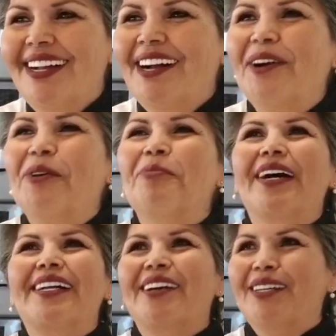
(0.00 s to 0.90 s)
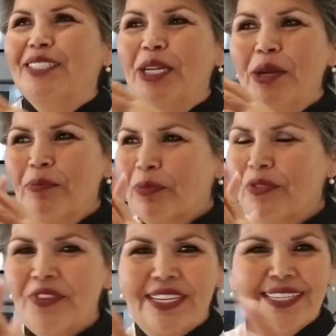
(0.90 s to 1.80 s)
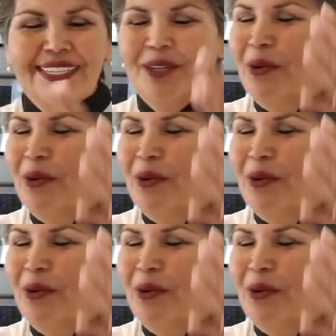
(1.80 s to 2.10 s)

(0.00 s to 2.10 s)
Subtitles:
Oh my gosh. Preventing.